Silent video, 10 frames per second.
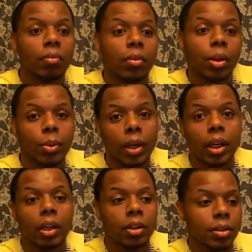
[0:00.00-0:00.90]
The
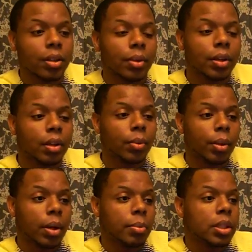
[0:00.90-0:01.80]
Queen that's gonna get 31
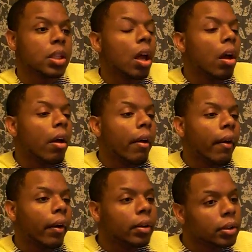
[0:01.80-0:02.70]

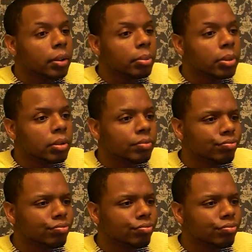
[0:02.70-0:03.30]
Grammys.